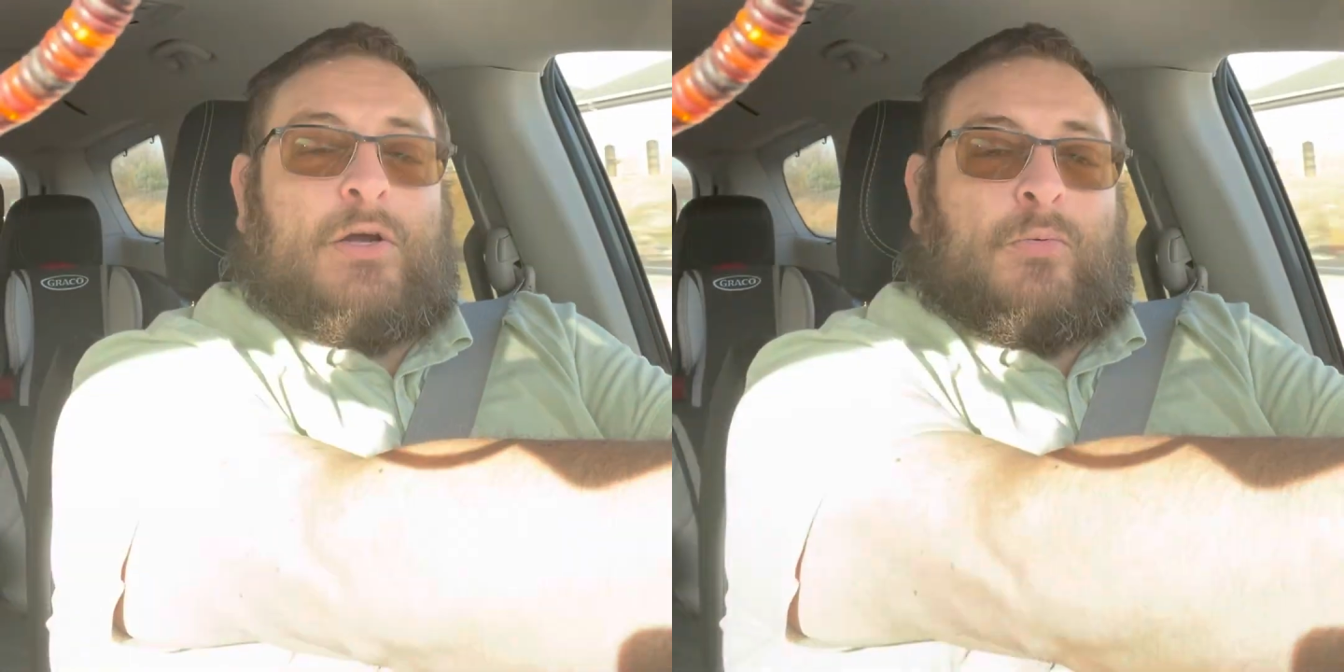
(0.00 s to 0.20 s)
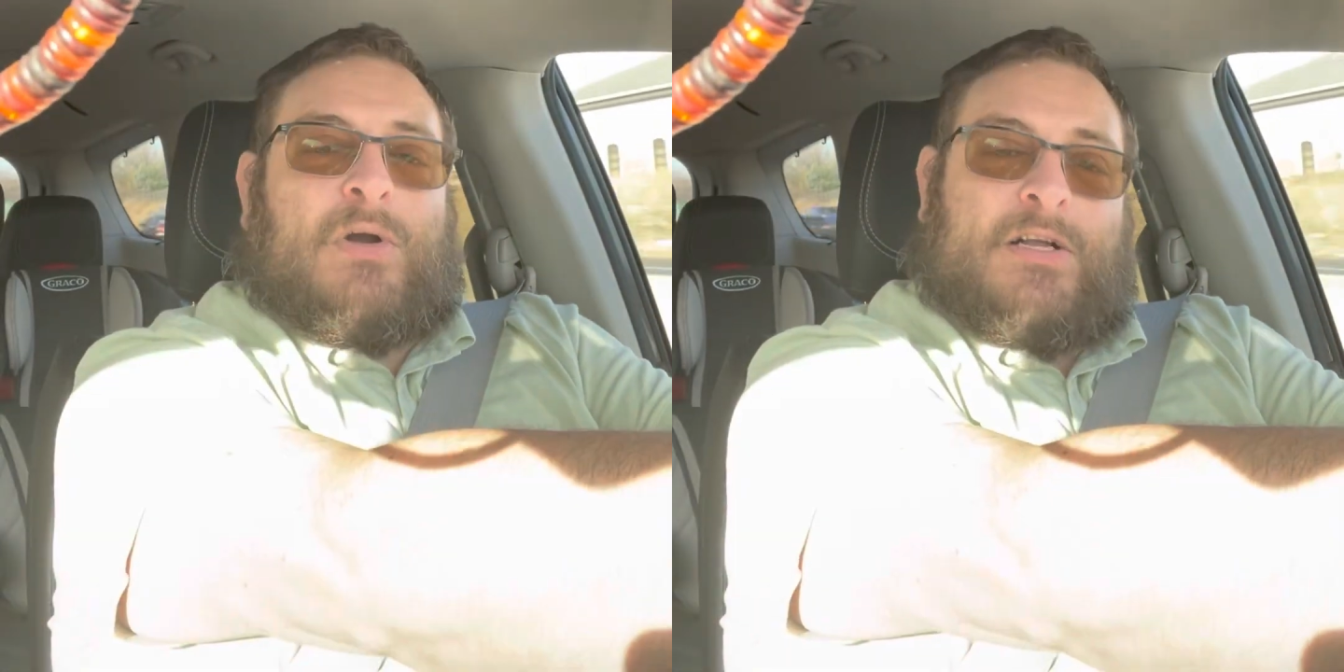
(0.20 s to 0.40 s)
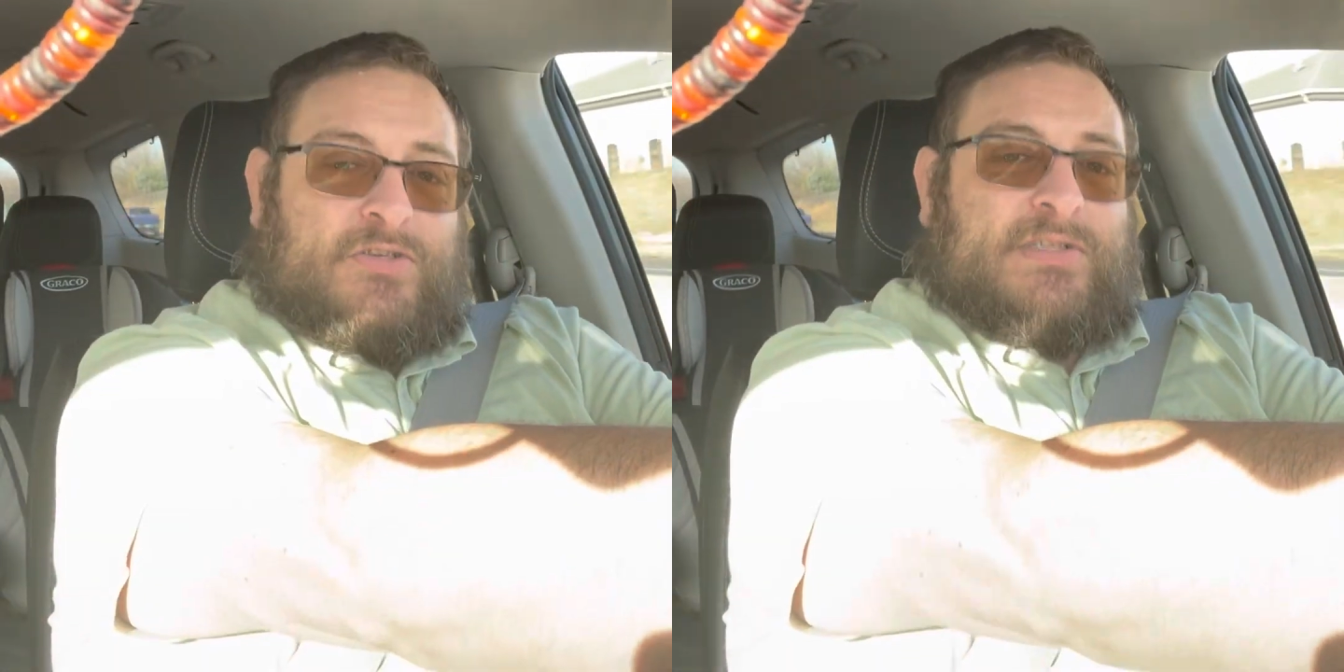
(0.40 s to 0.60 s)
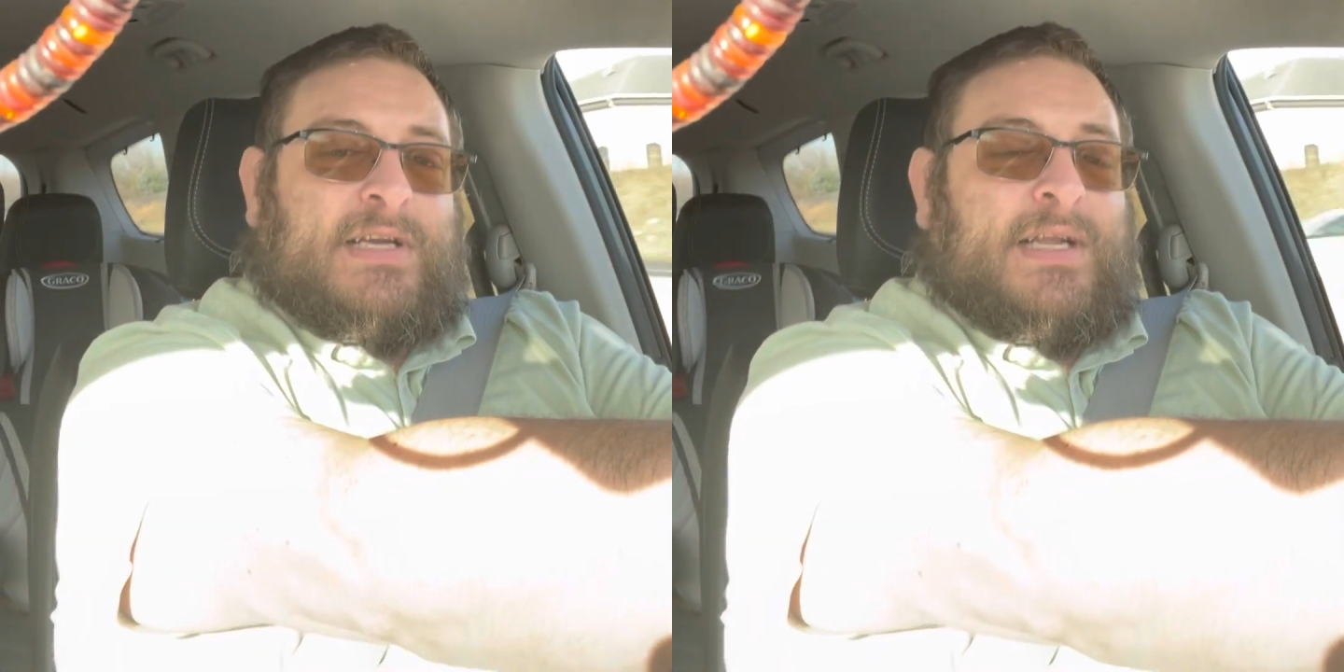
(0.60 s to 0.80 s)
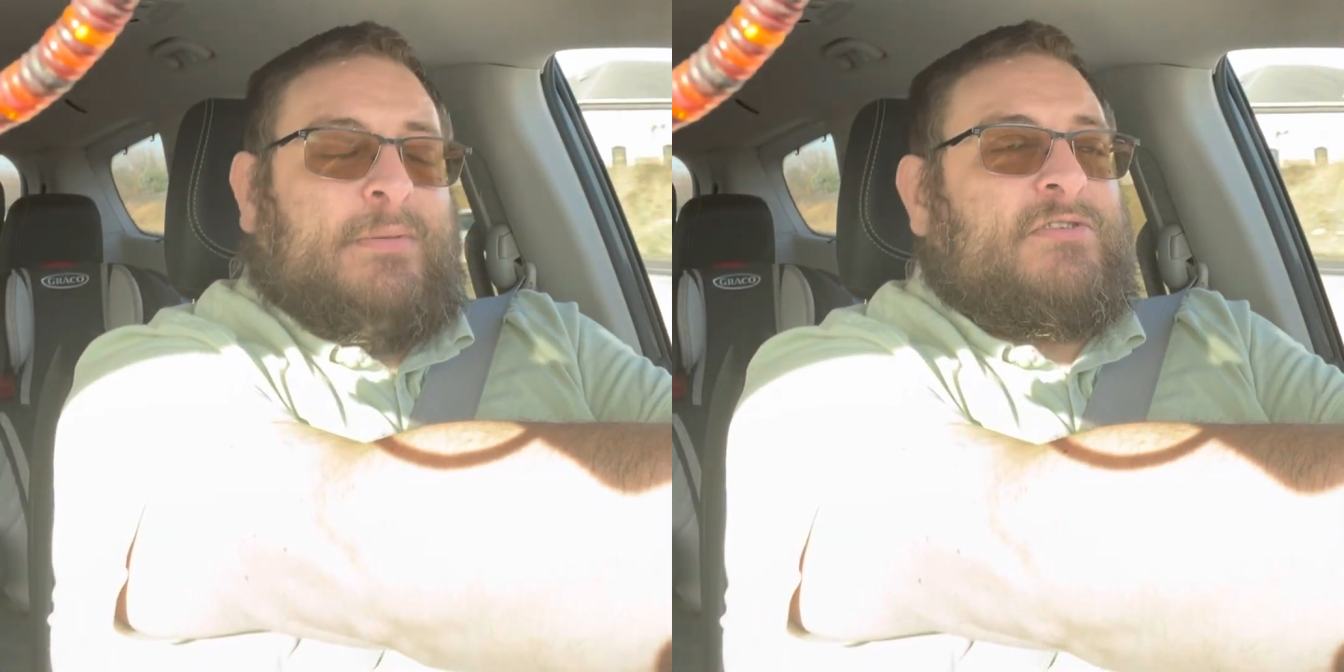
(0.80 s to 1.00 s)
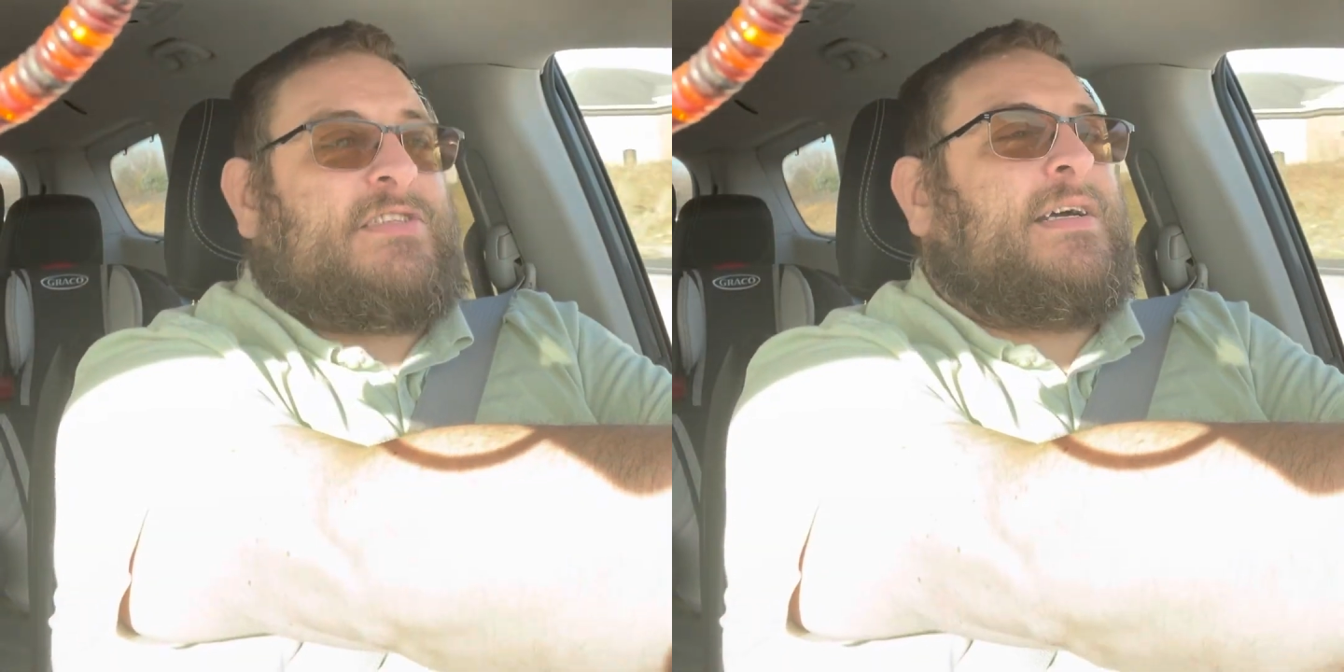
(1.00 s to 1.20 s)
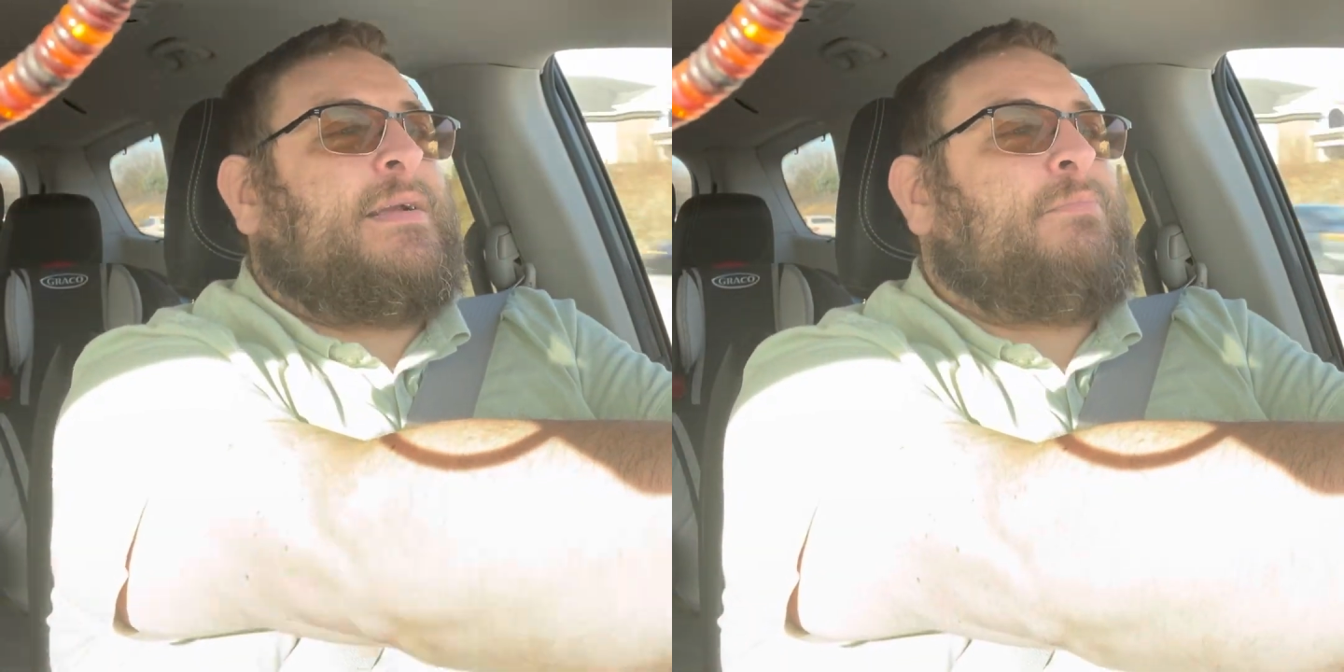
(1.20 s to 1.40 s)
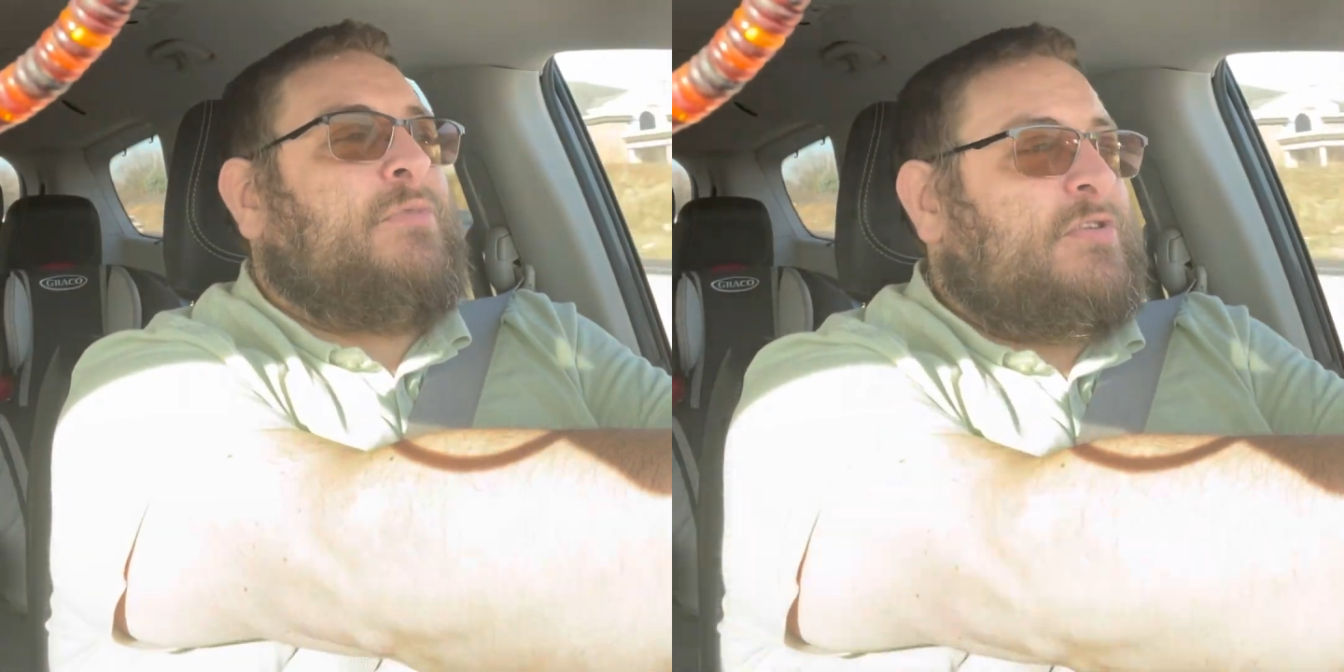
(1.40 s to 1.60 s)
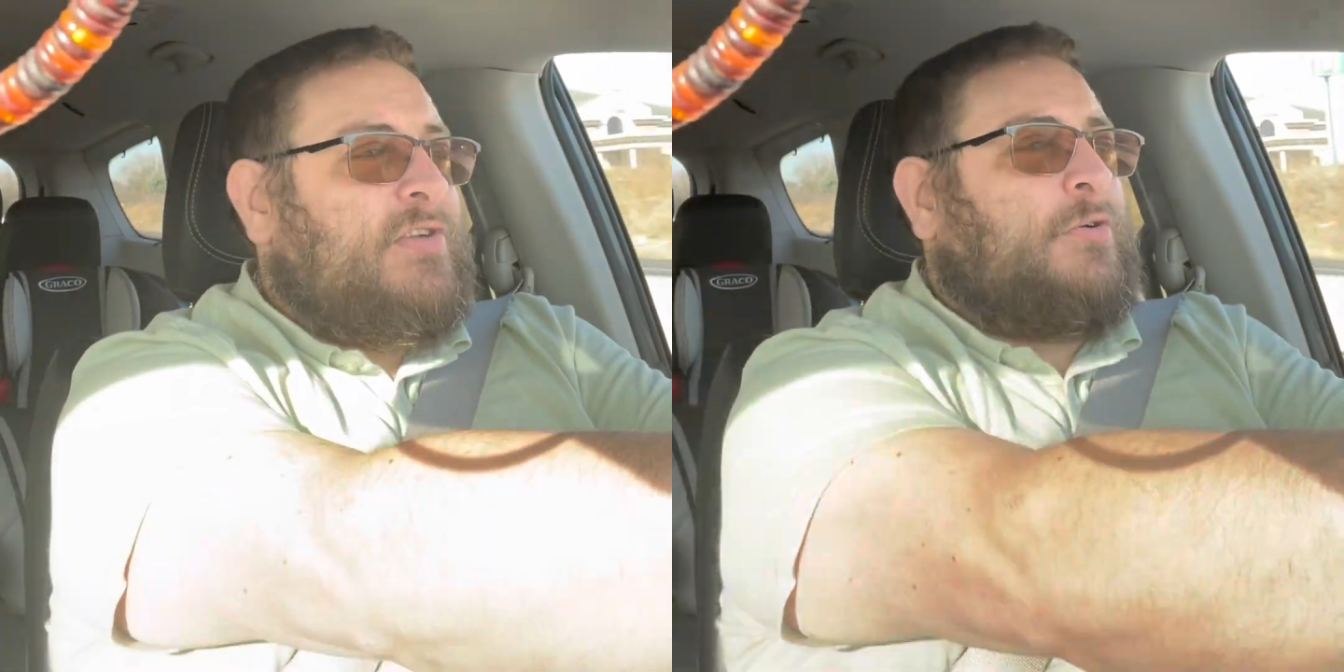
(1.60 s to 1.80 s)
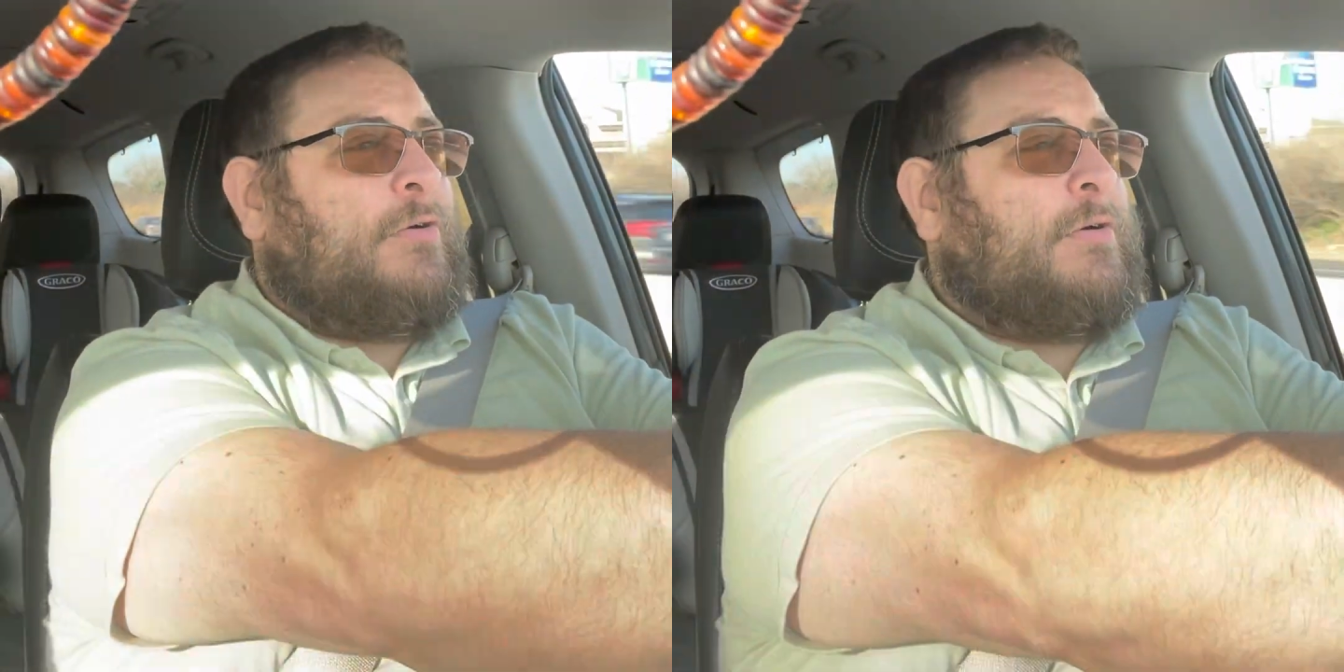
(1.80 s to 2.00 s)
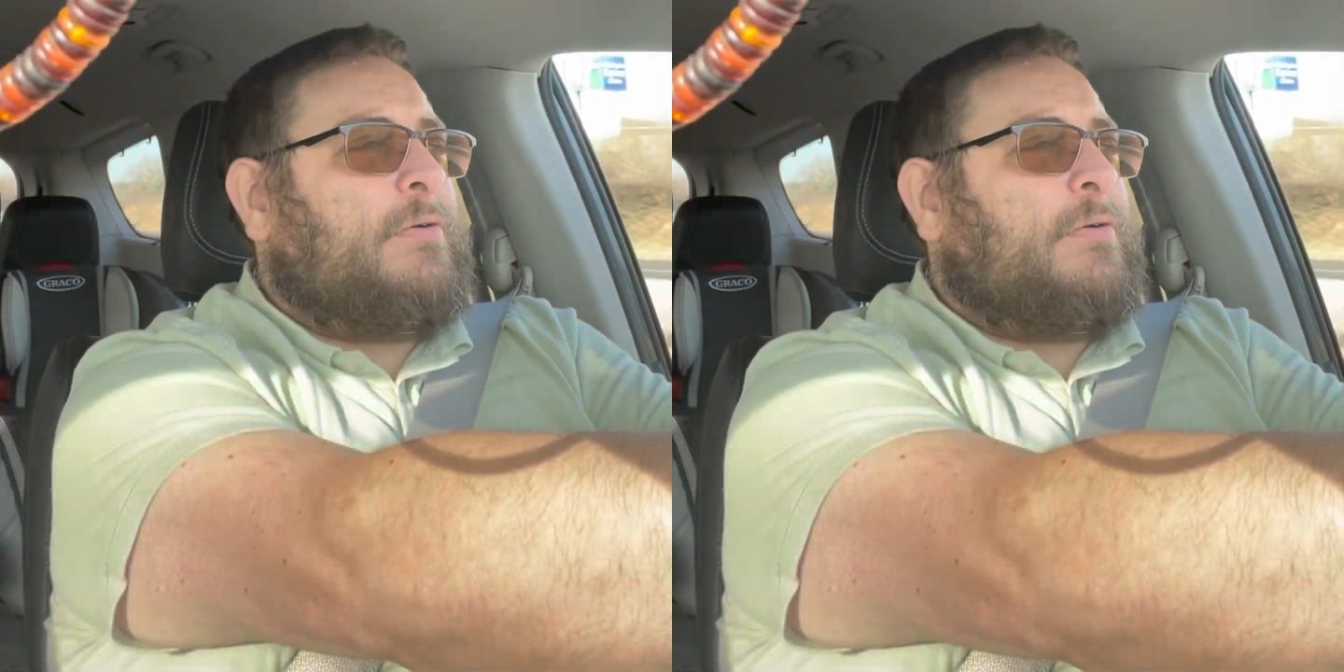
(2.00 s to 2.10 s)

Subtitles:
a Rodgers and Hammerstein musical.